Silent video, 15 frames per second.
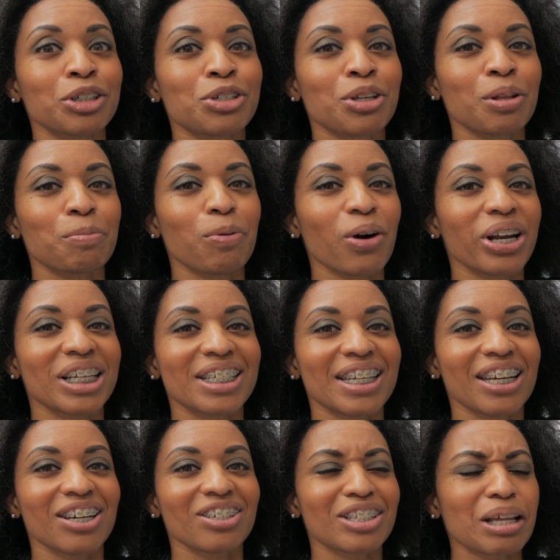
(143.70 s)
to the point of
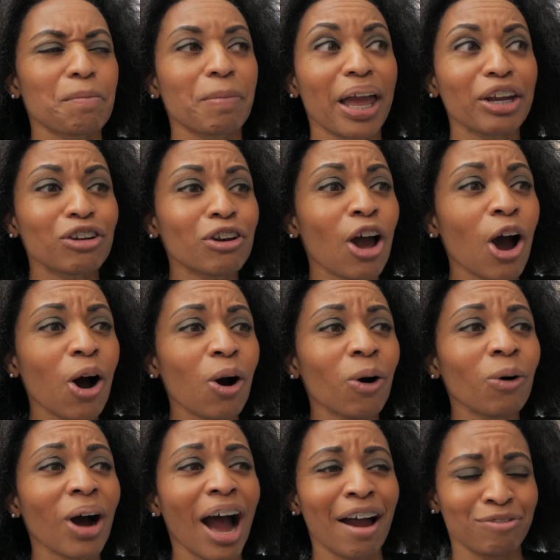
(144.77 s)
tears. So I'm like,
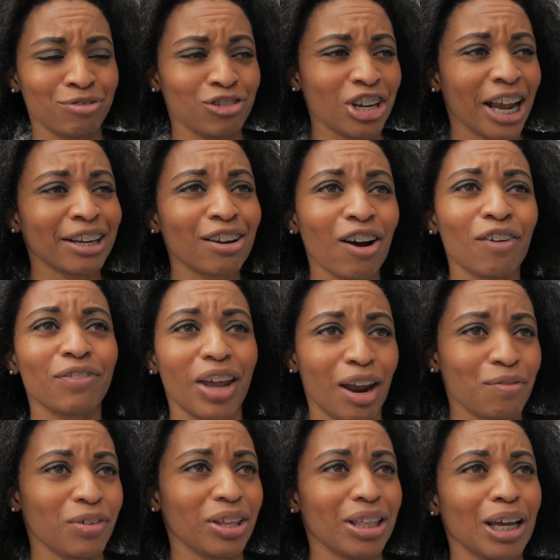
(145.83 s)
no, I've checked off
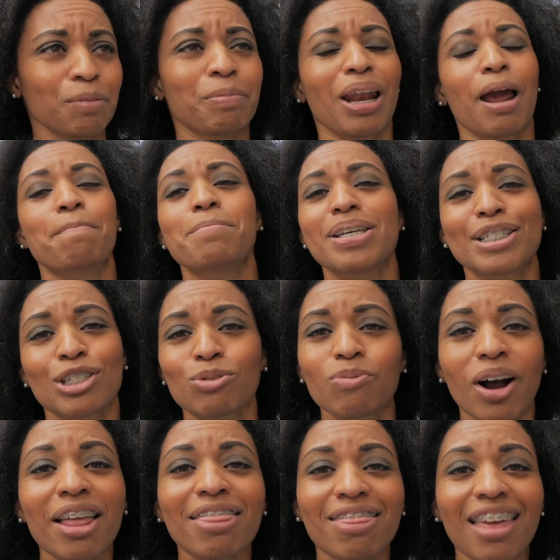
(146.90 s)
everything, but I missed
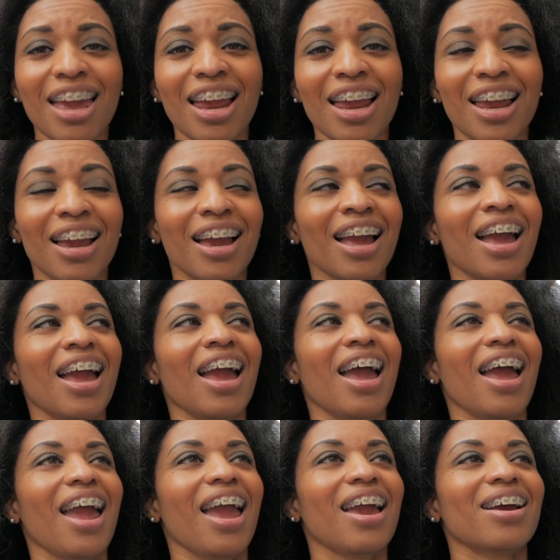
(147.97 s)
one thing.
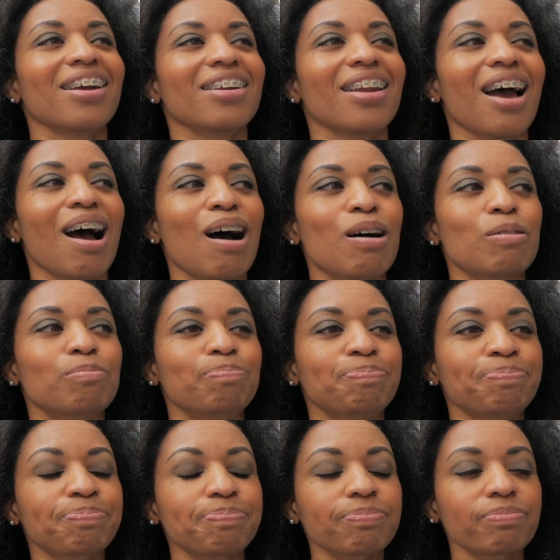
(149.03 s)

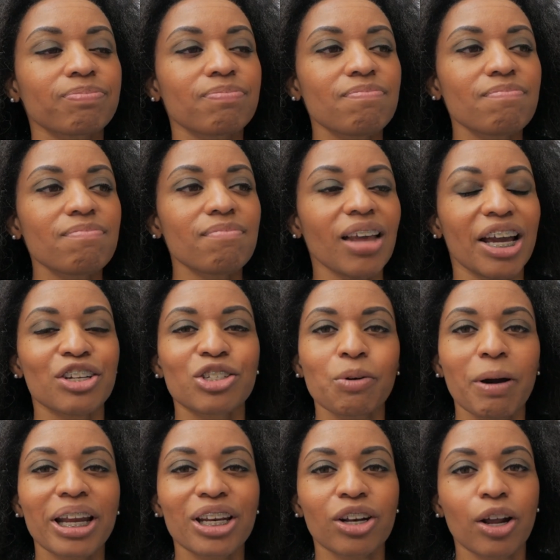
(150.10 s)
And so
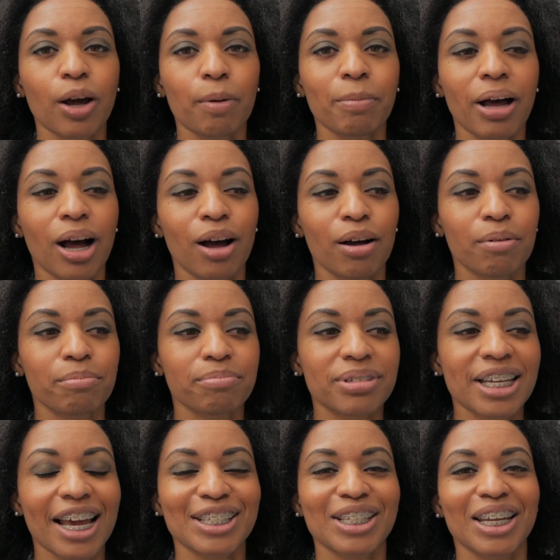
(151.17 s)
I ended up
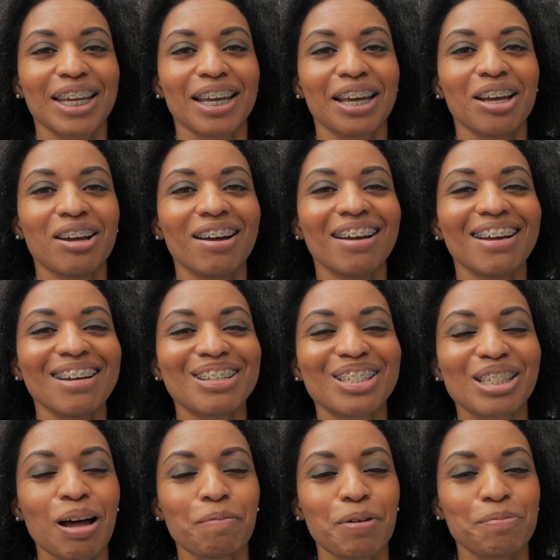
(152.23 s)
texting
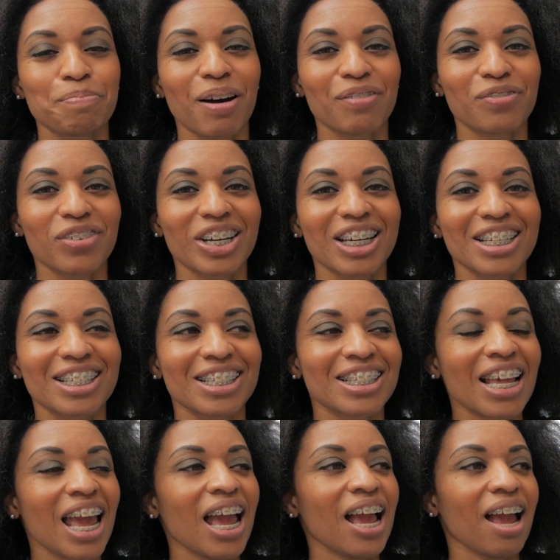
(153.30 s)
some of my friends,
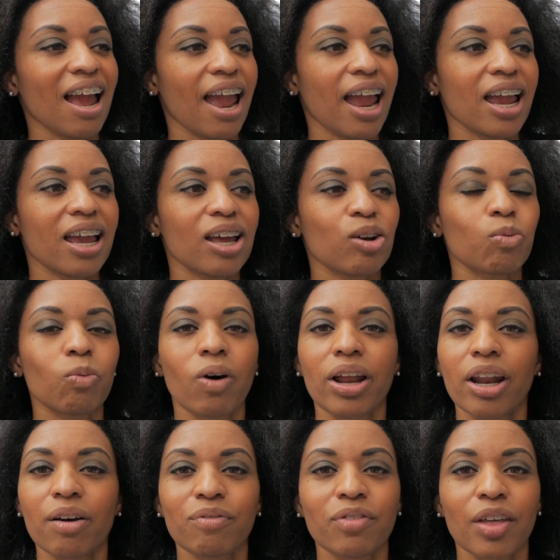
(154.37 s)
and
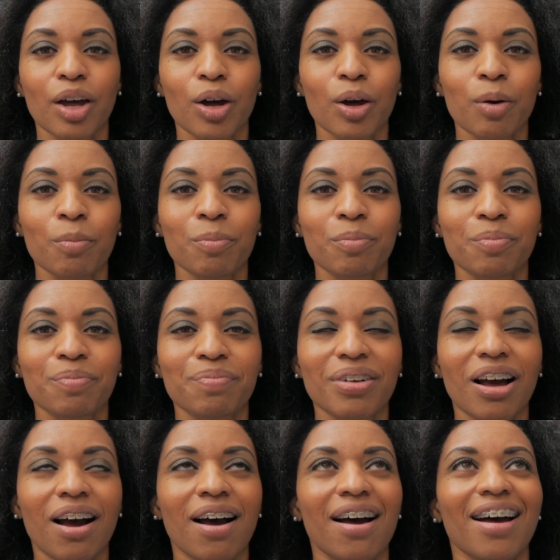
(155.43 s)
one of them
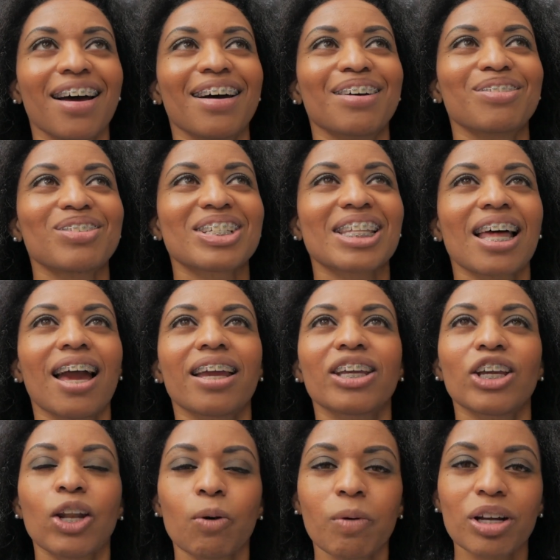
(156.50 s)
was like,
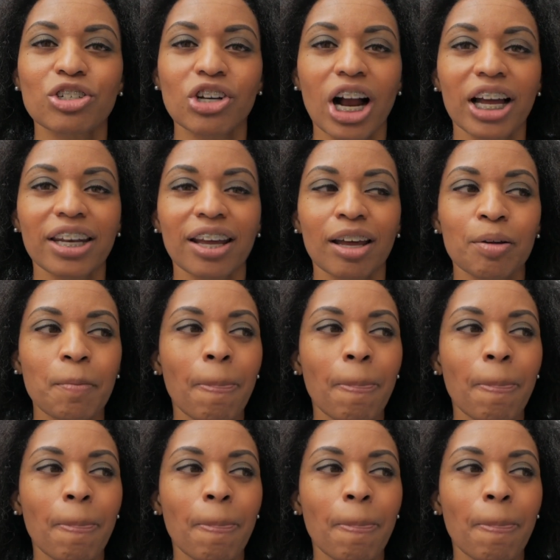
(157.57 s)
you know what, Tronda,